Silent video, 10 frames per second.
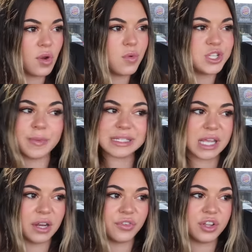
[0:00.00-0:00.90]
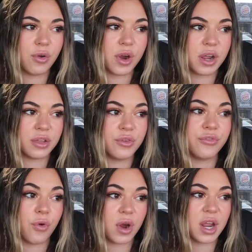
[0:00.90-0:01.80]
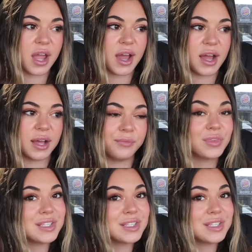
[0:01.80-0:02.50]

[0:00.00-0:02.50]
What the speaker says: which I'm excited for your Euphoria